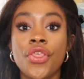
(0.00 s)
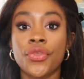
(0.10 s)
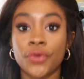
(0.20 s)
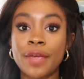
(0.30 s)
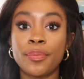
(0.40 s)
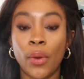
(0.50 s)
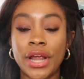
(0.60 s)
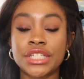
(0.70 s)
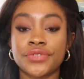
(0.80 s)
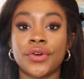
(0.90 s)
3
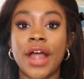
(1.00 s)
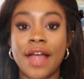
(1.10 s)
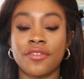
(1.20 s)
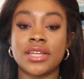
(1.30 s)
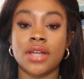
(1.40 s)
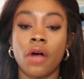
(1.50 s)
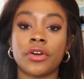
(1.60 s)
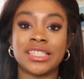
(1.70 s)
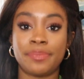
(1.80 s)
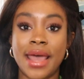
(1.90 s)
points for every
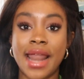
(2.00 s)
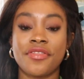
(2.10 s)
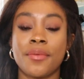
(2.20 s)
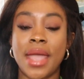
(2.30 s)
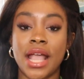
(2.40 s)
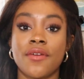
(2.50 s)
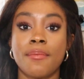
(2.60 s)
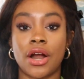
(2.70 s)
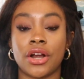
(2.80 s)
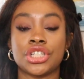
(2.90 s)
dollar spent at the Bank of
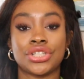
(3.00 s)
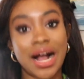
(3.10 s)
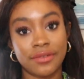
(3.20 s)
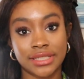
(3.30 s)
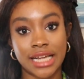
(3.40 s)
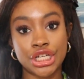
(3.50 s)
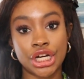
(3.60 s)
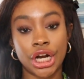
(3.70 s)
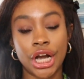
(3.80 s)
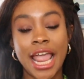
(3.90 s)
America Travel
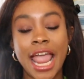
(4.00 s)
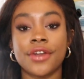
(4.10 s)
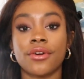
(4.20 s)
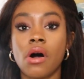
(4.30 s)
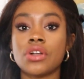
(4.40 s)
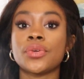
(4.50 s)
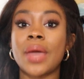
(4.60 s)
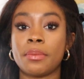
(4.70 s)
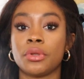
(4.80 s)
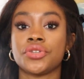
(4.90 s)
Center. And you're also
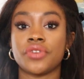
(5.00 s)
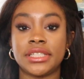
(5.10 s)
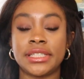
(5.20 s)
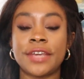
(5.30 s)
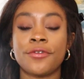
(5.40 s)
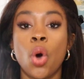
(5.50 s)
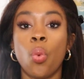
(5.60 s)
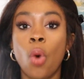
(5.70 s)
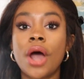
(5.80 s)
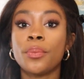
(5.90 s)
able to receive
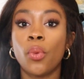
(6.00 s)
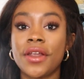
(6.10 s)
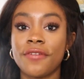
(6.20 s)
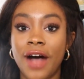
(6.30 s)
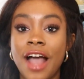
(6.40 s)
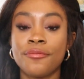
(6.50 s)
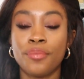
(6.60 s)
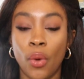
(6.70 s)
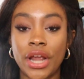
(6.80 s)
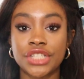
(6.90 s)

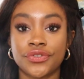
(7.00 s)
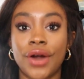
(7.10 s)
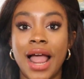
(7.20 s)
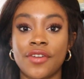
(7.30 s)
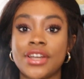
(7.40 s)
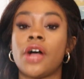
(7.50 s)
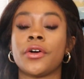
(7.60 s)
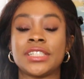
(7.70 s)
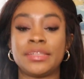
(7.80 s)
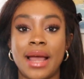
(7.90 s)
1.5 points for every
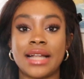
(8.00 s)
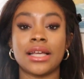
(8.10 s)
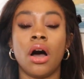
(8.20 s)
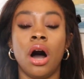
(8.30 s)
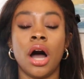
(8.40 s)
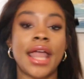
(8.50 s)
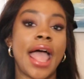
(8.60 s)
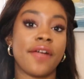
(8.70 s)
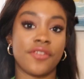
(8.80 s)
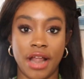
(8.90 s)
dollar spent
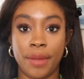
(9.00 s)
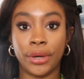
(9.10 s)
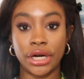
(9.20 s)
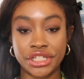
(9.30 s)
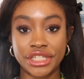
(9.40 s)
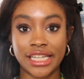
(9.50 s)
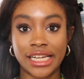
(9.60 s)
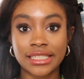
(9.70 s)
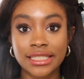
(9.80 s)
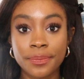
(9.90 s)
on everyday
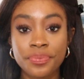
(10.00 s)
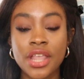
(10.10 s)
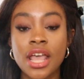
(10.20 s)
purchases.